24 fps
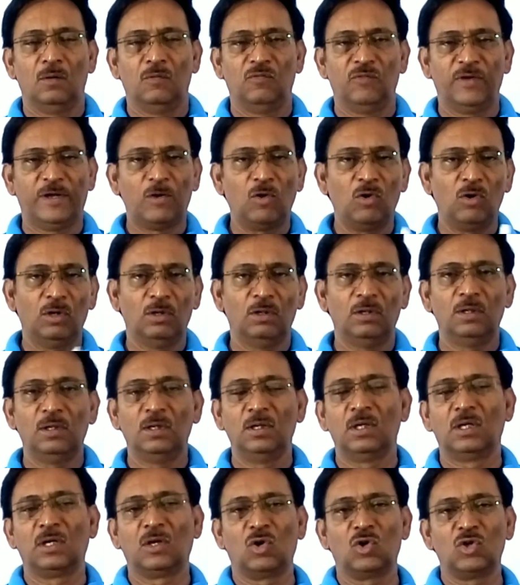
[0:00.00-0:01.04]
We call
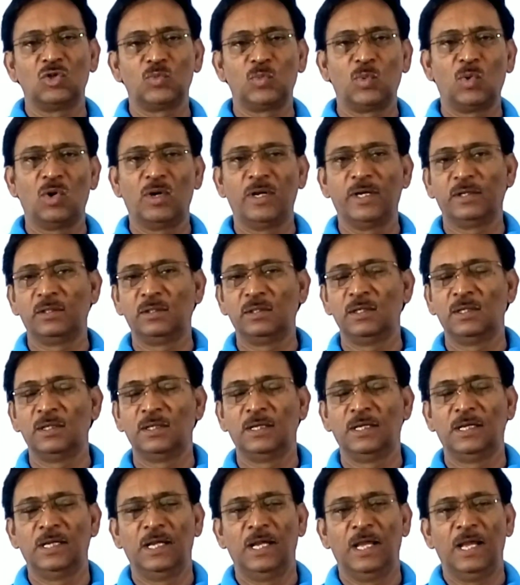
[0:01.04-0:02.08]
cross product
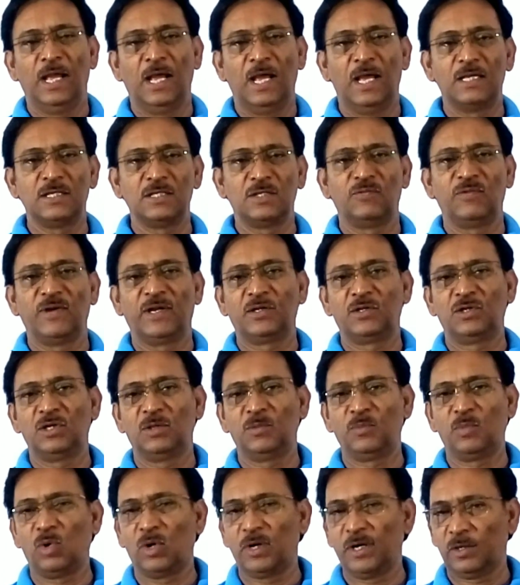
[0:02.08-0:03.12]
as a vector
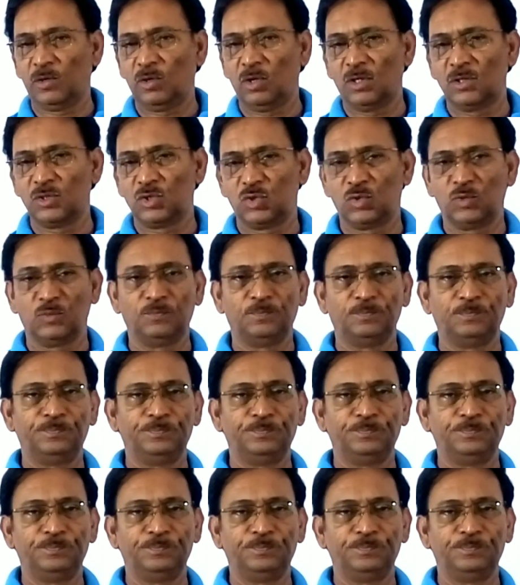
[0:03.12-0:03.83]
product also.